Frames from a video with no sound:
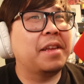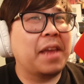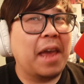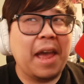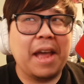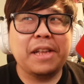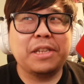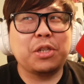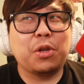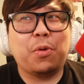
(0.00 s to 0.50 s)

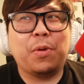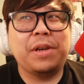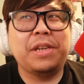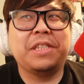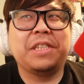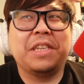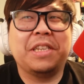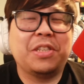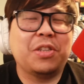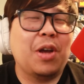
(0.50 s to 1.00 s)
Yeah, it's
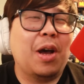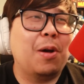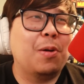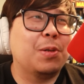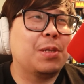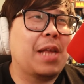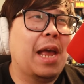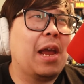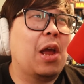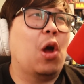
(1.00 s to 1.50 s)
crazy. So I
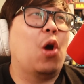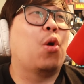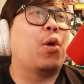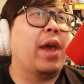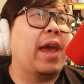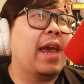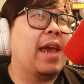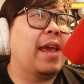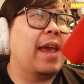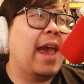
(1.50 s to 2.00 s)
was like,
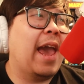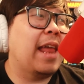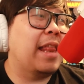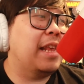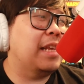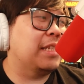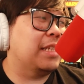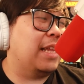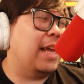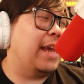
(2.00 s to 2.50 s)
okay,
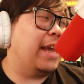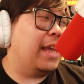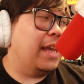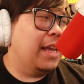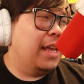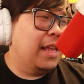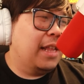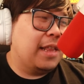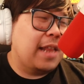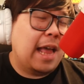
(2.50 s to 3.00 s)
and his like
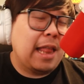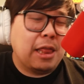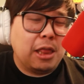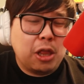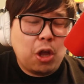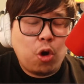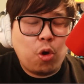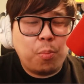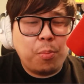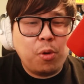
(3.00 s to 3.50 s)
that
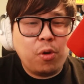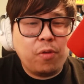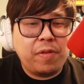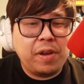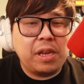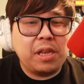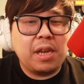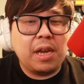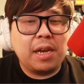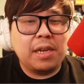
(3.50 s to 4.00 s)
low move
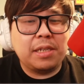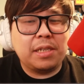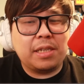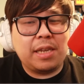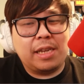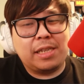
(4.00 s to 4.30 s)
he does,